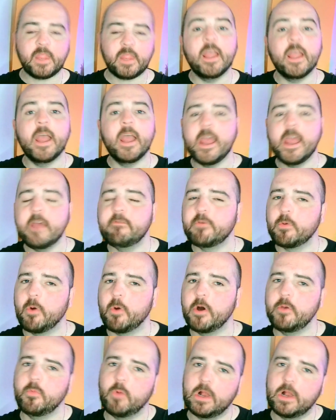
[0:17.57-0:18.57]
Hey
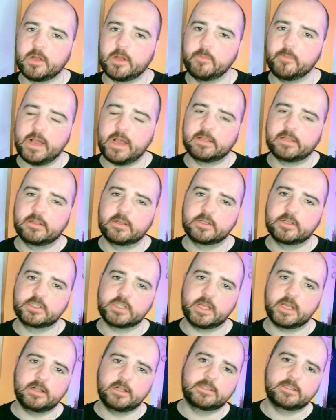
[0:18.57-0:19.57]
everyone, welcome back to the
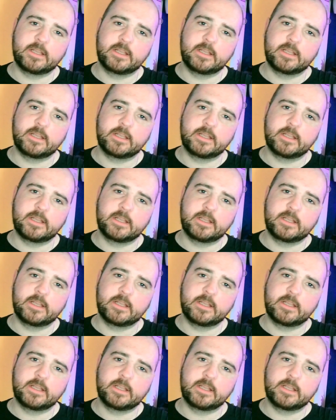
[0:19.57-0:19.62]
channel.